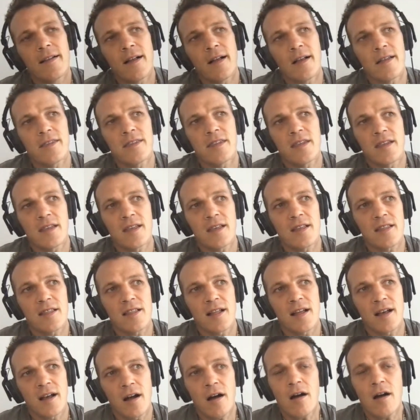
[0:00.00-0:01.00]
I think it's
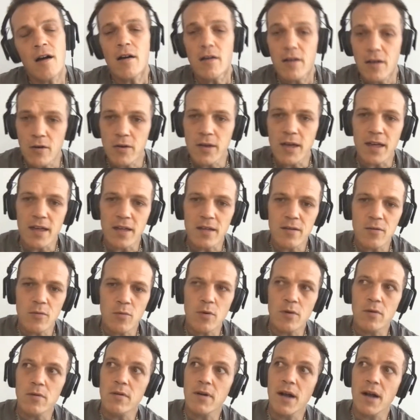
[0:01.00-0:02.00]
like, oh, okay,
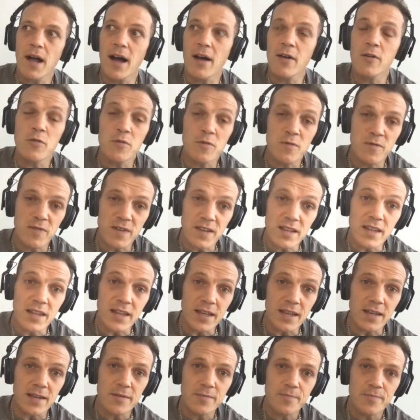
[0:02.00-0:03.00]
well, how are you
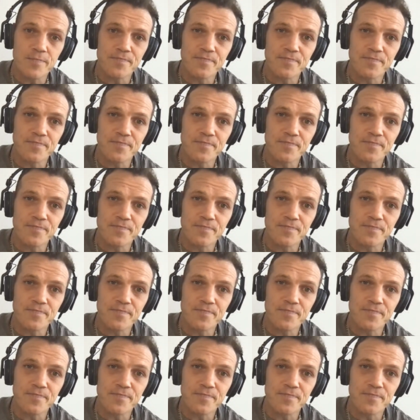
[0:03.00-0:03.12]
feeling?